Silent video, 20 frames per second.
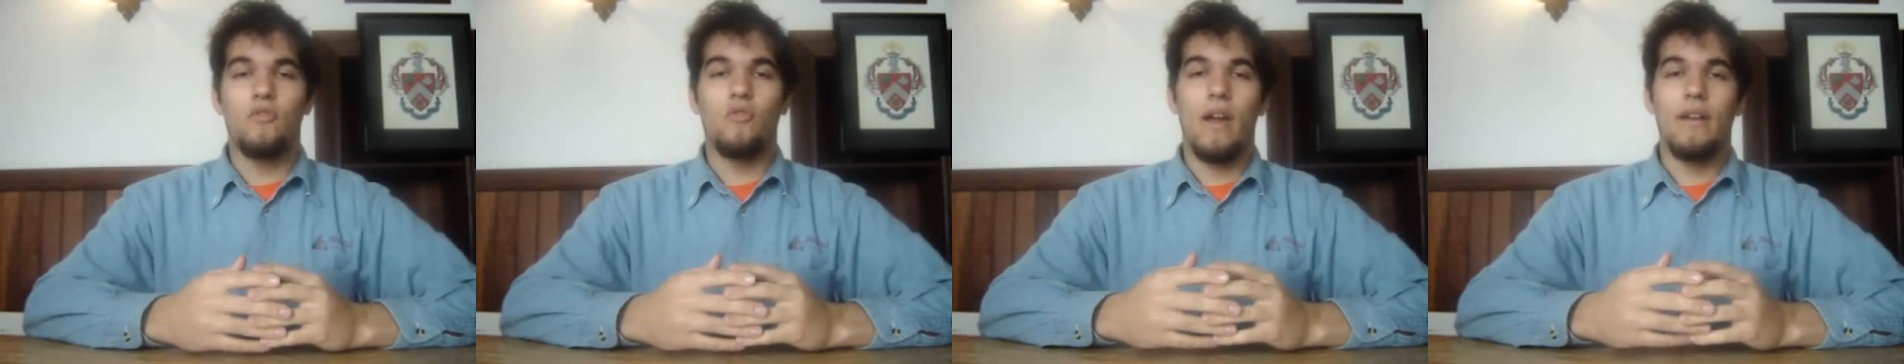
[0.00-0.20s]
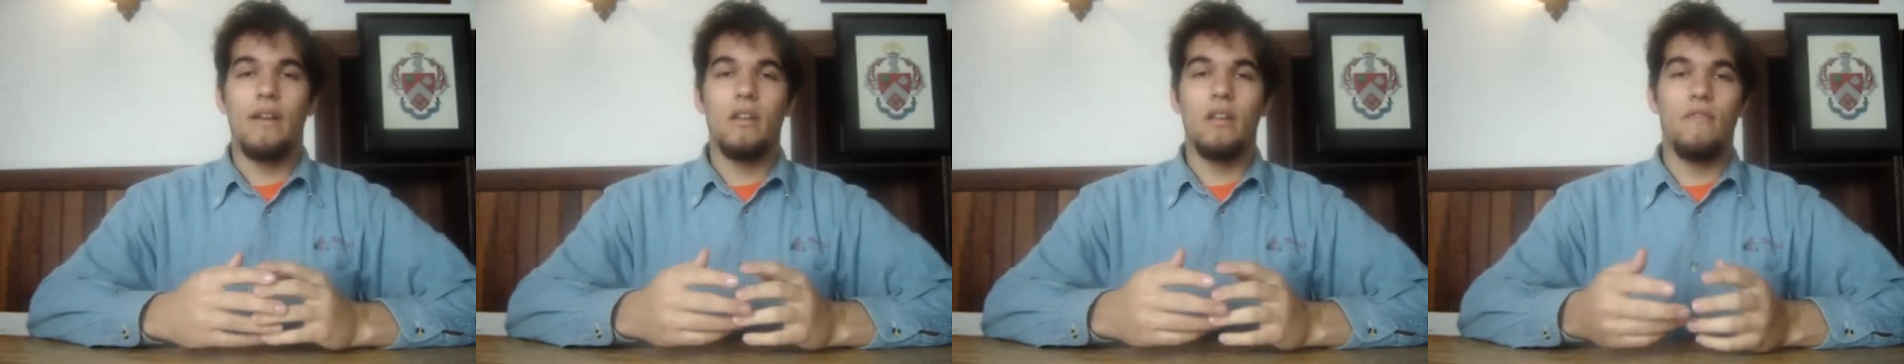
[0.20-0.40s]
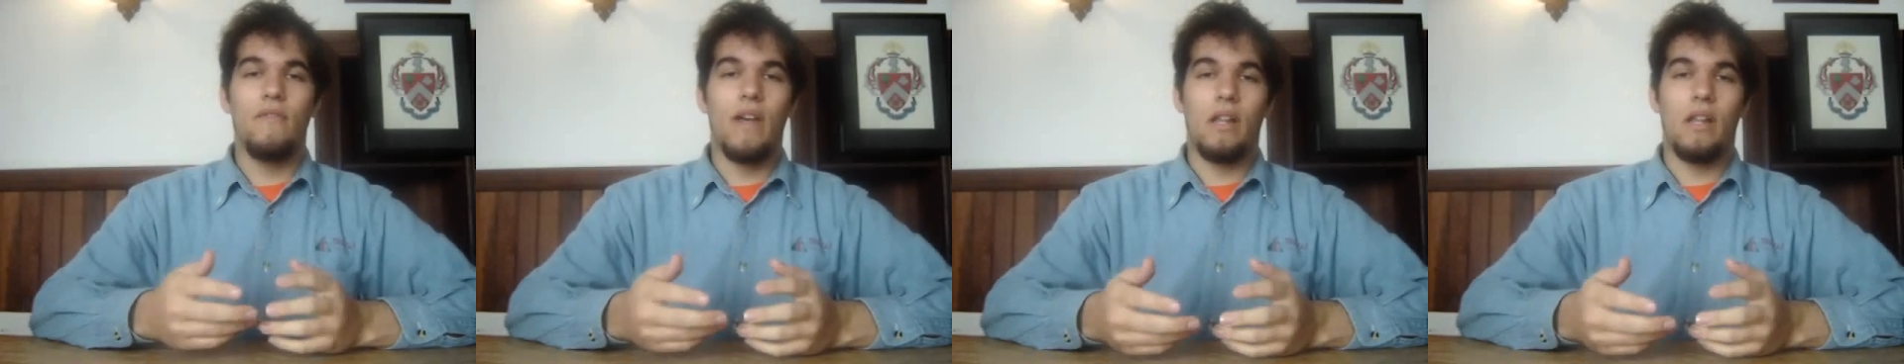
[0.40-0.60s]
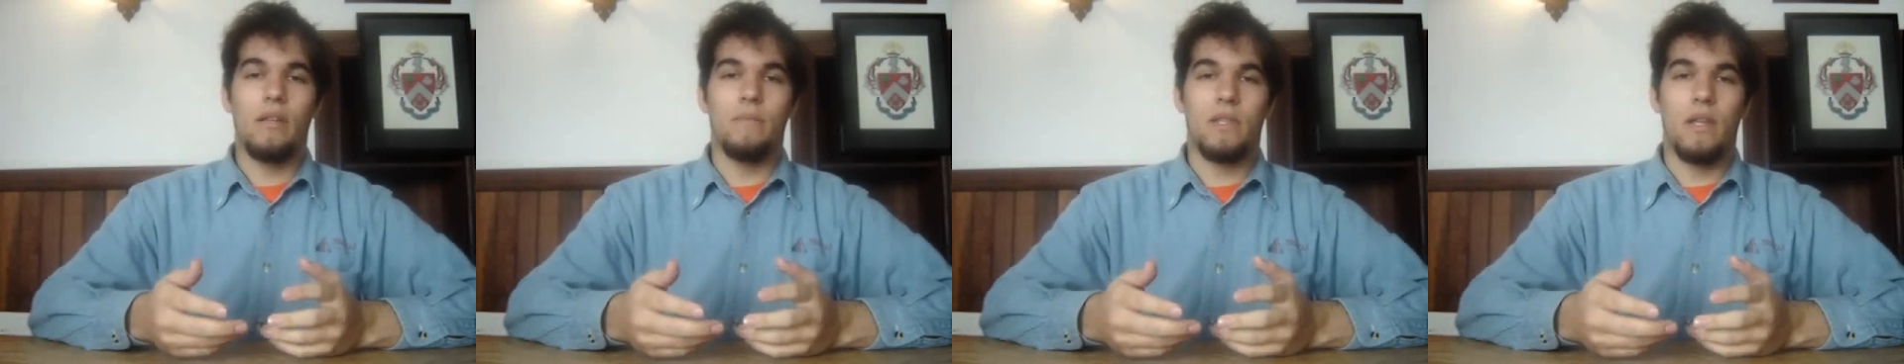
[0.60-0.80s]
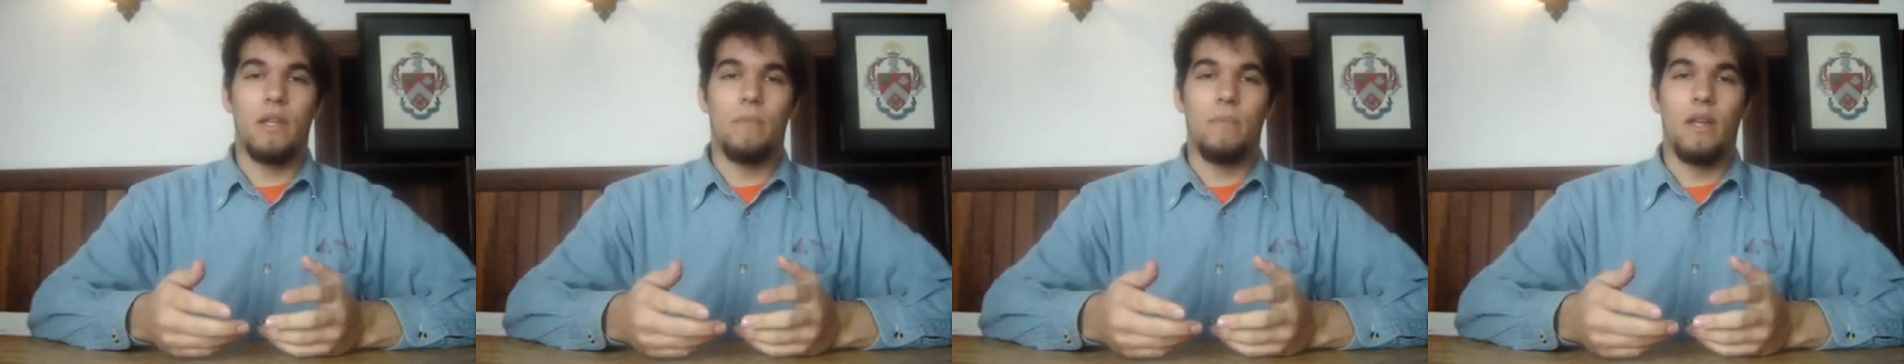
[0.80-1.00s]
Trying to
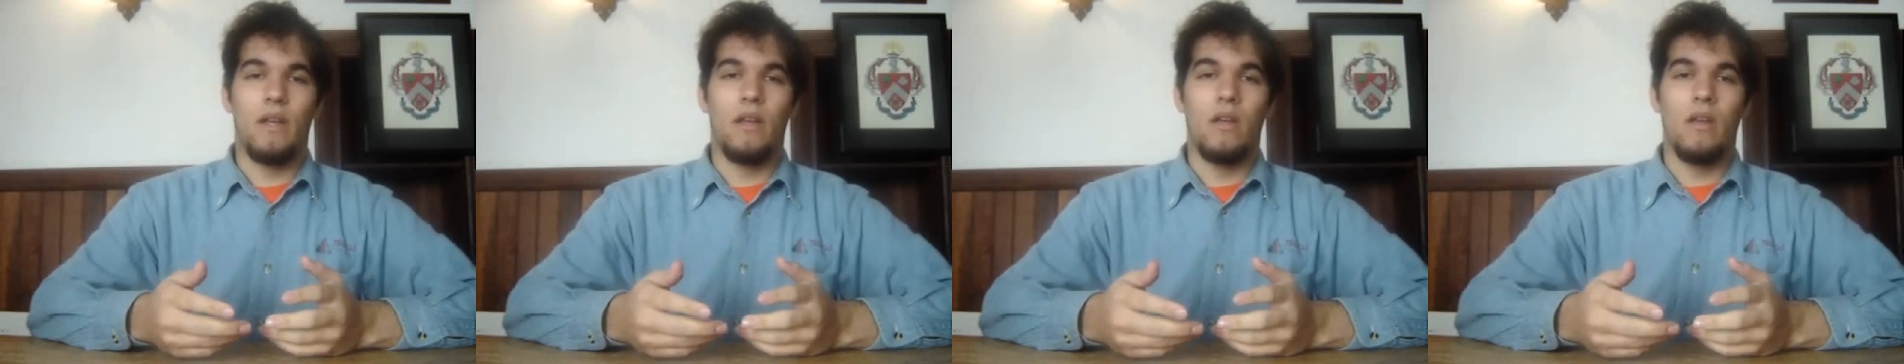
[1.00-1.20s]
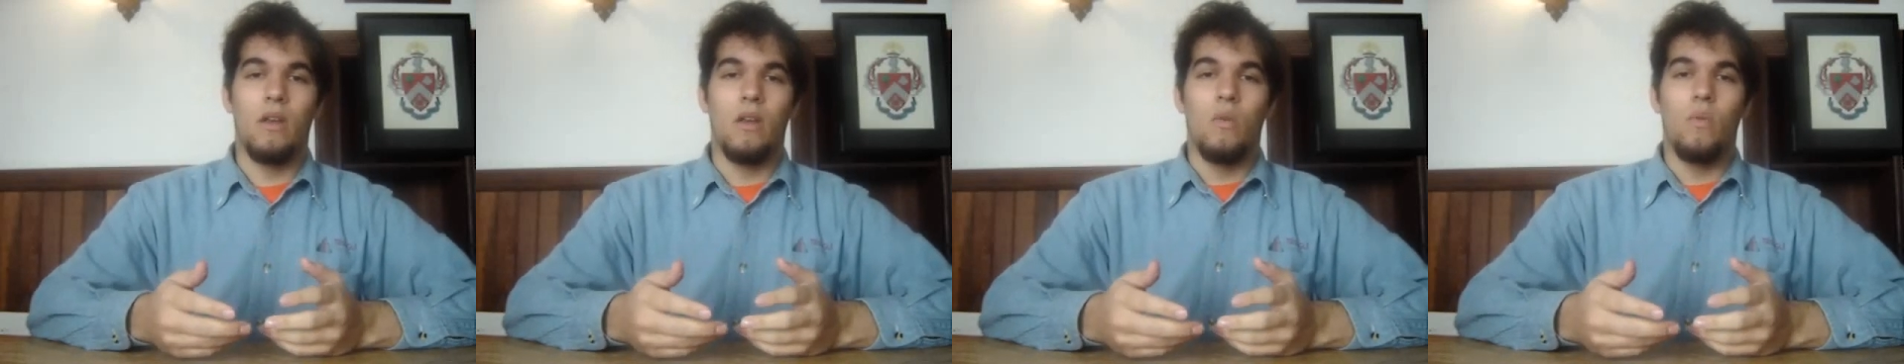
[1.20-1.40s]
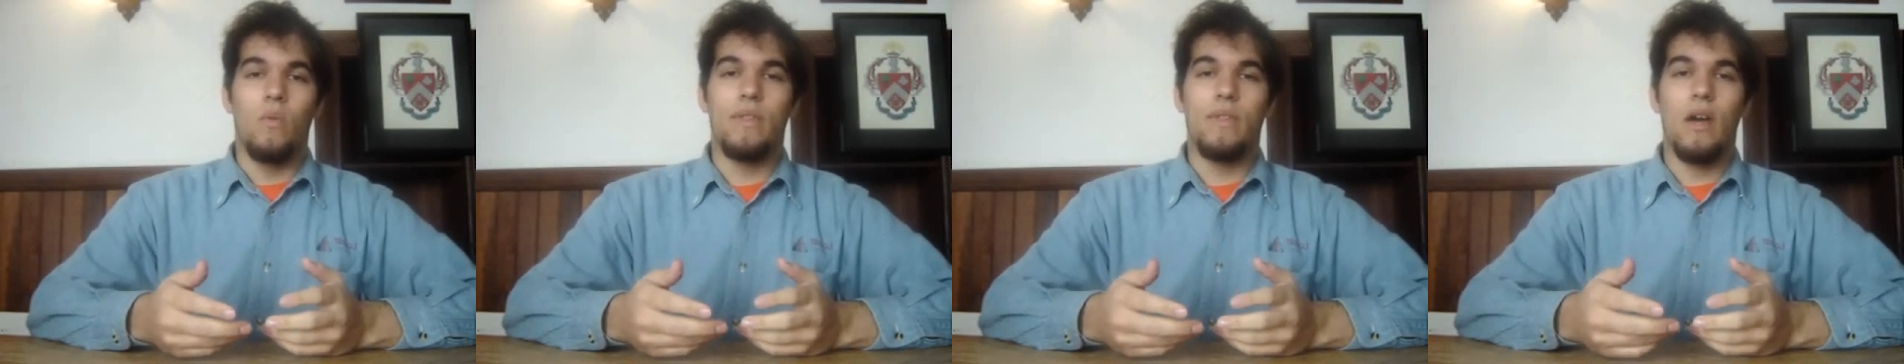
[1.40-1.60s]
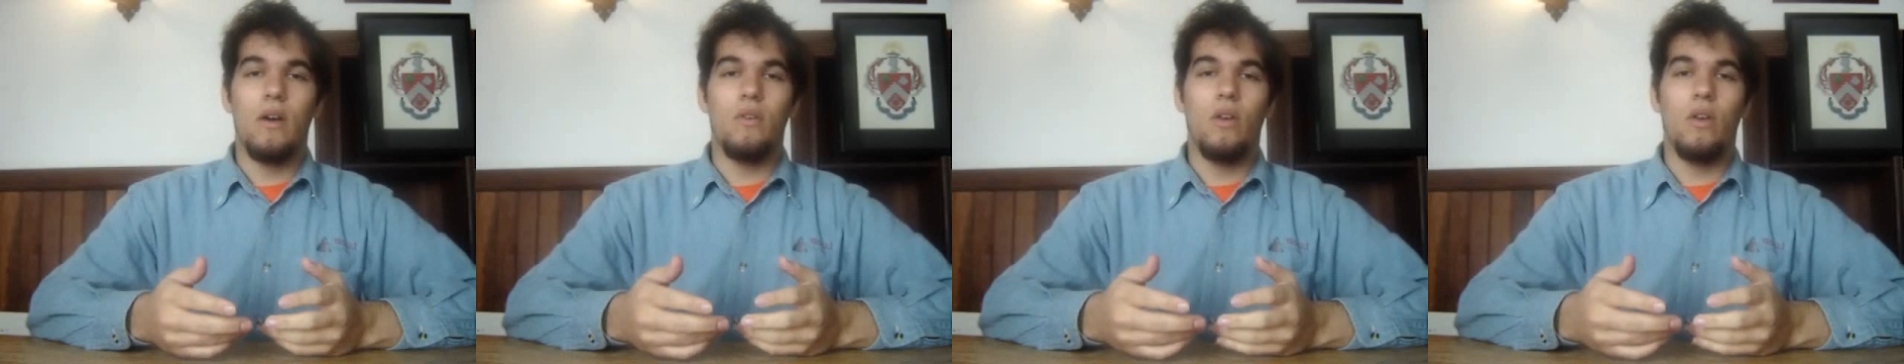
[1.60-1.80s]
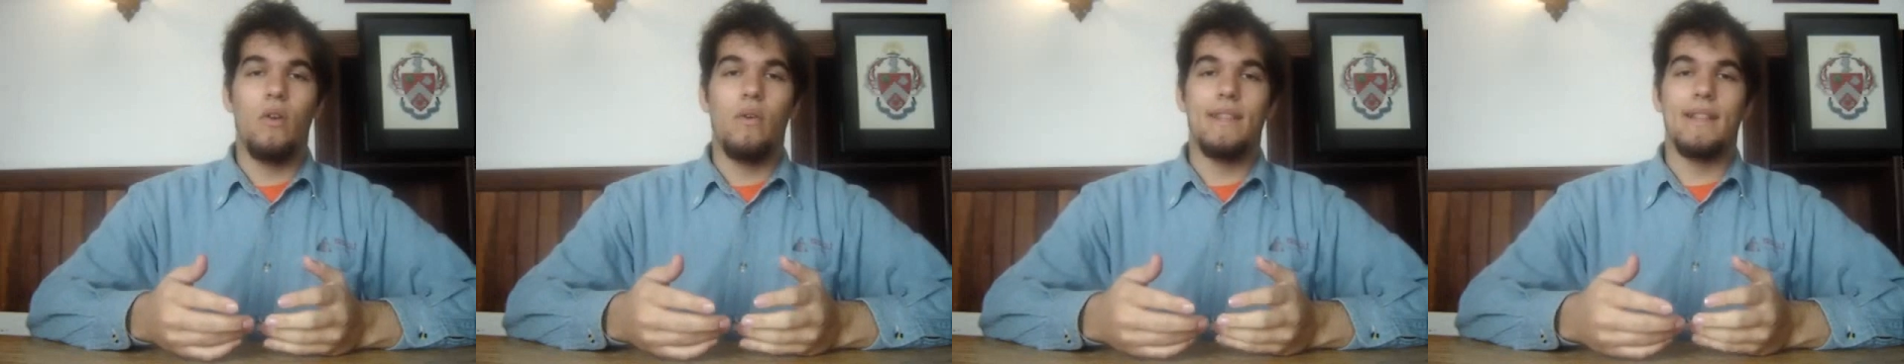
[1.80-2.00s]
develop something
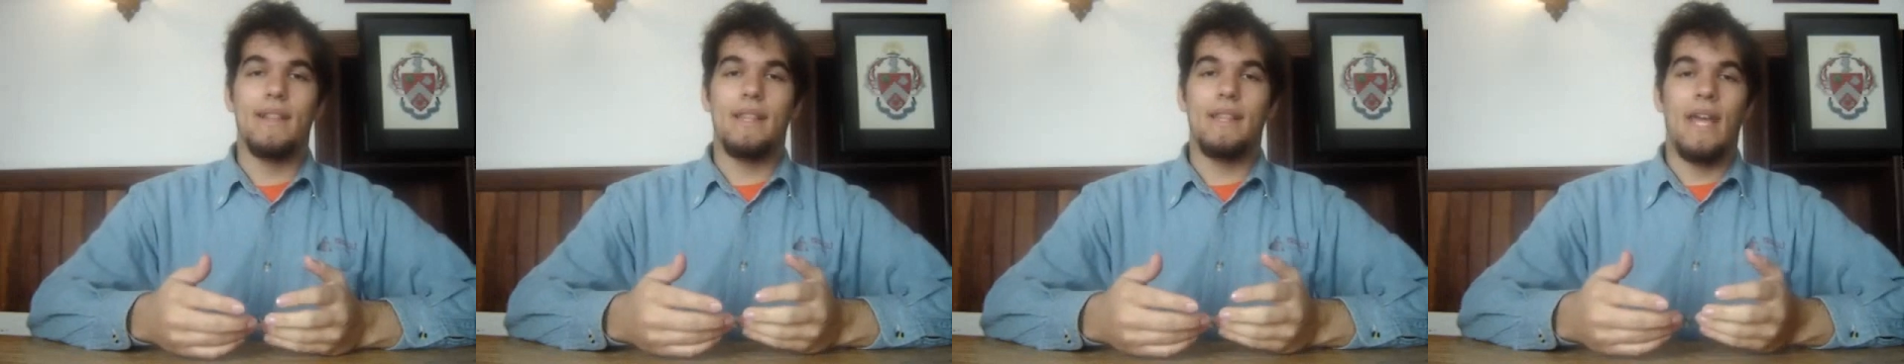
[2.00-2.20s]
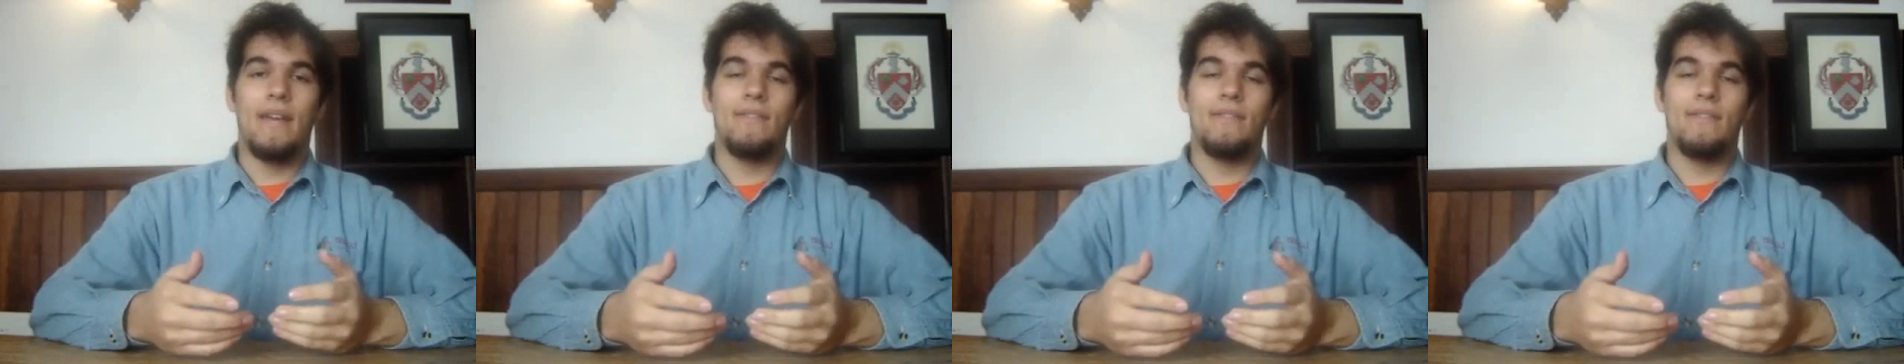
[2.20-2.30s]
without knowing the